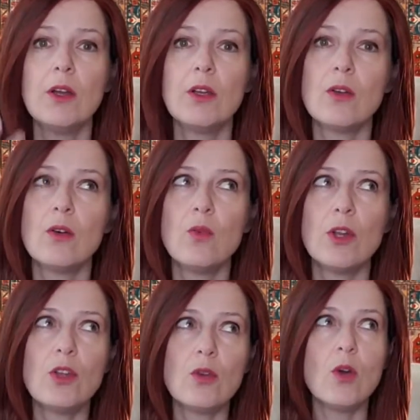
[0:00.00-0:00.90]
You know,
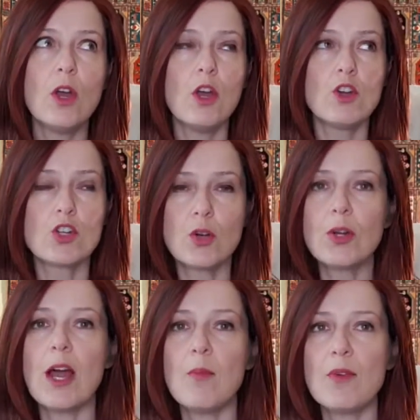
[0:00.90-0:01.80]
when you showed
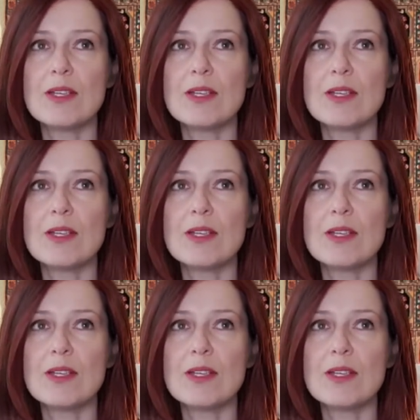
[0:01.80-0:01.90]
up with